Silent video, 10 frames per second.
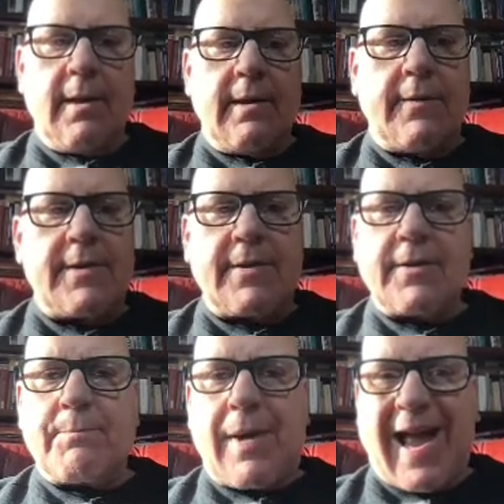Now, this is a
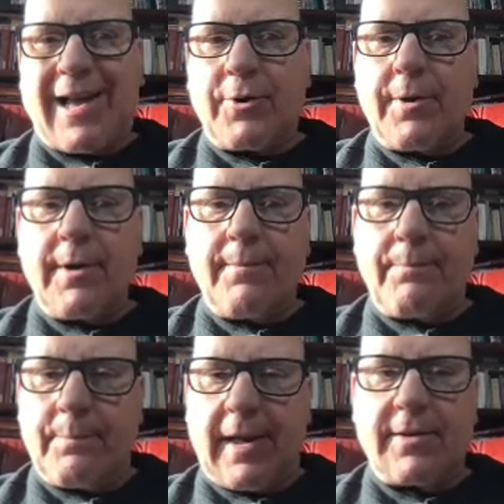pattern
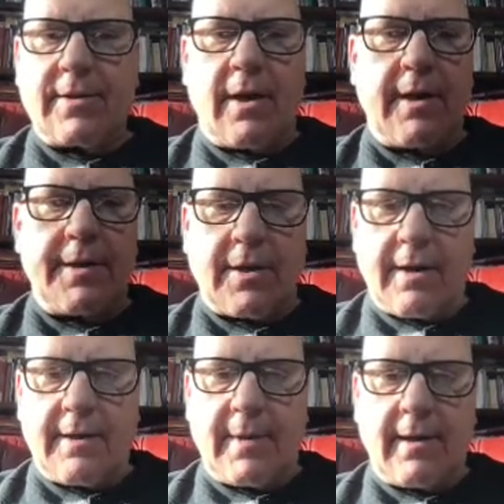based on
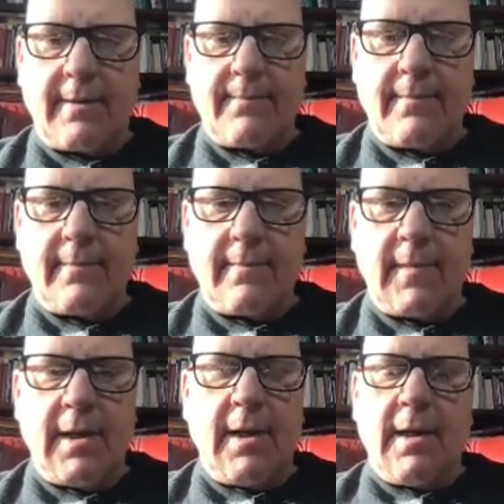autonomy.
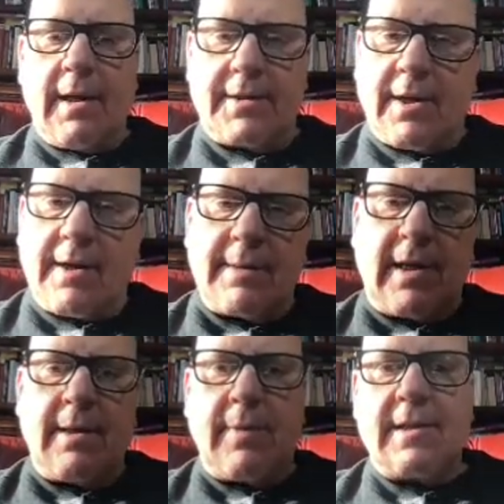
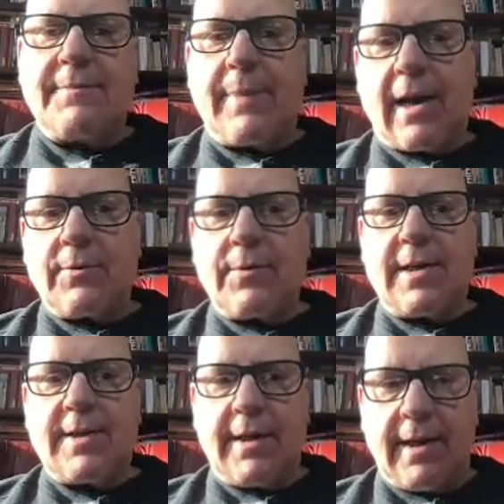Autonomy means
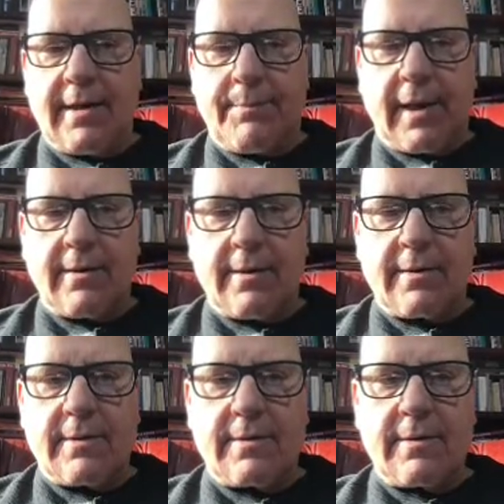boundaries and
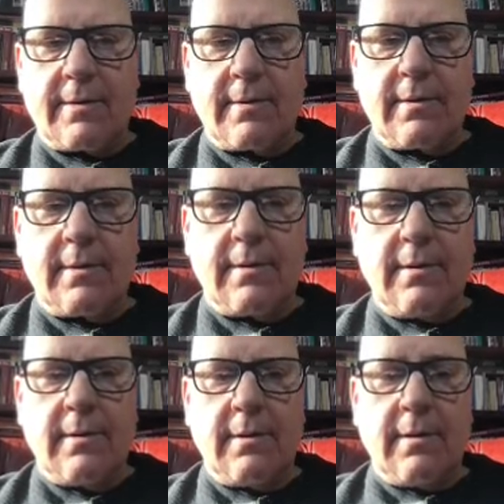independence.
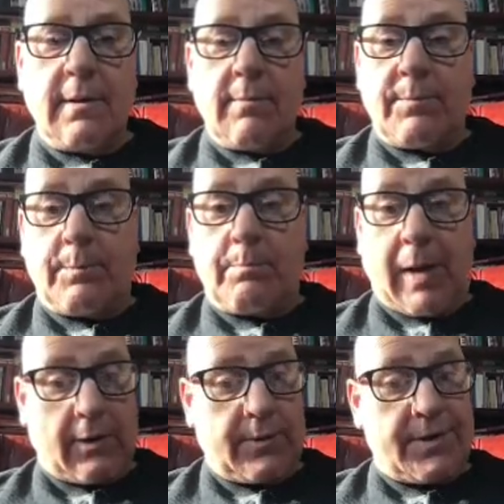
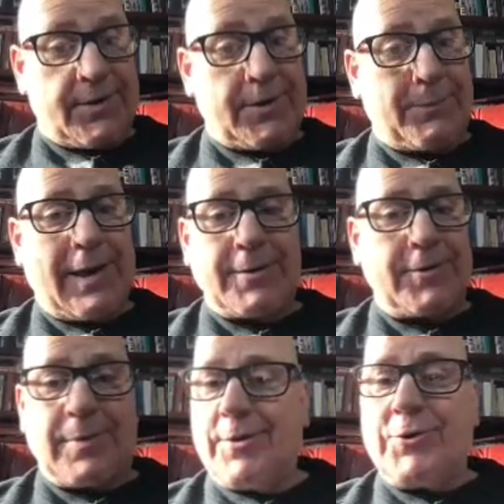Boundaries and independence
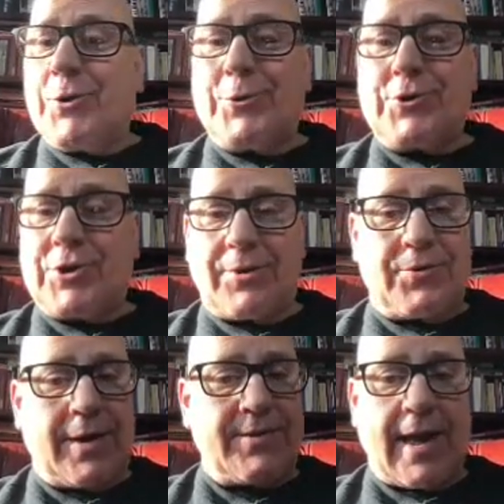mean no shared
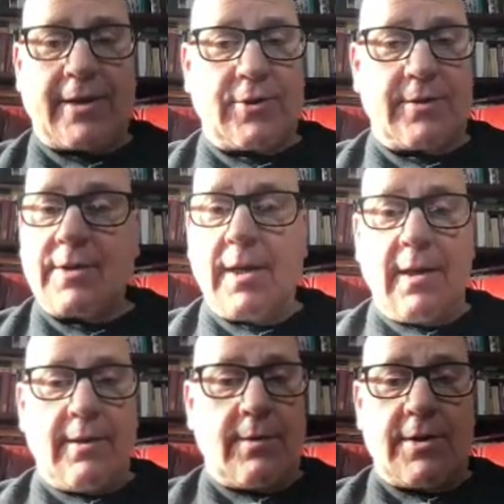transactions.
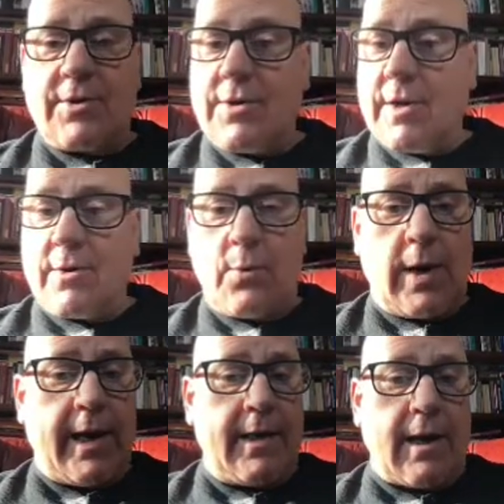There is no
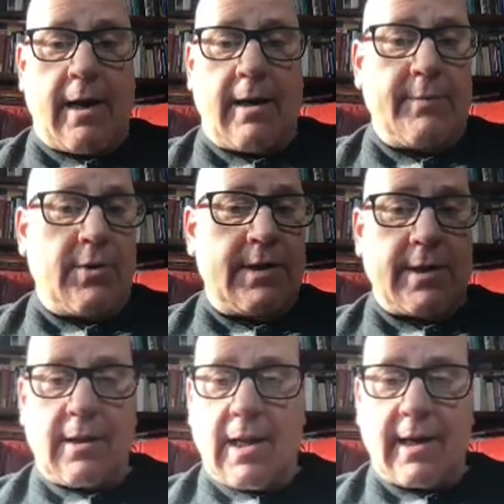way I'm going
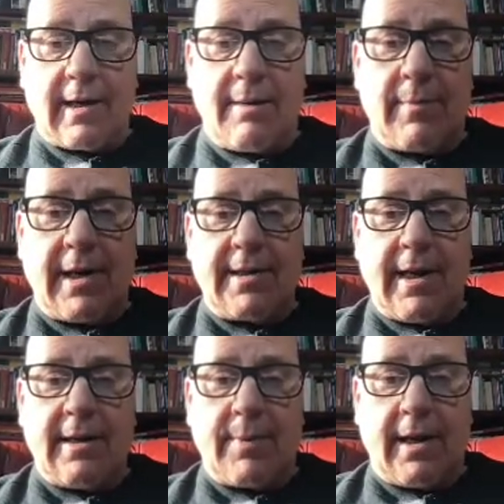to lock up my
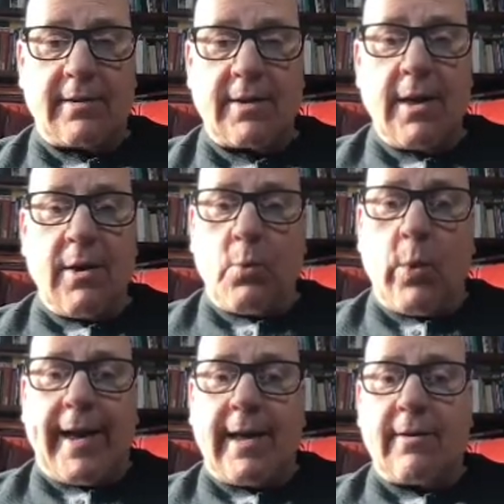database
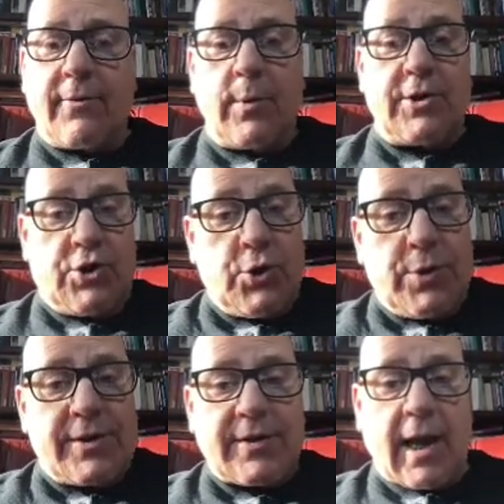waiting for what you
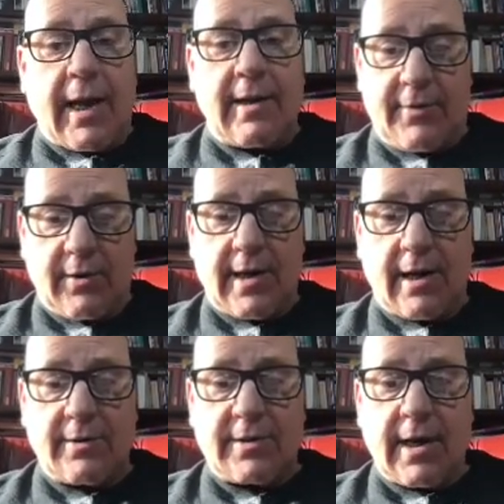decide if you're an
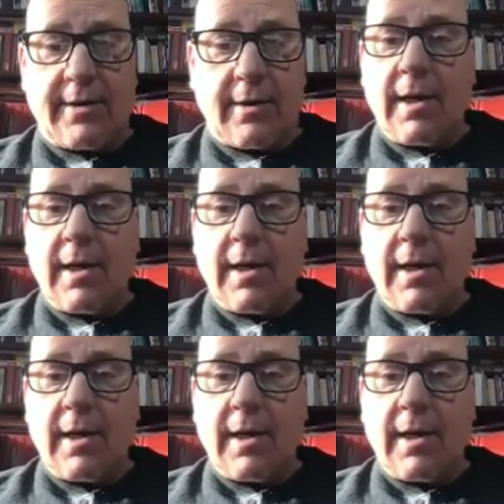outsider.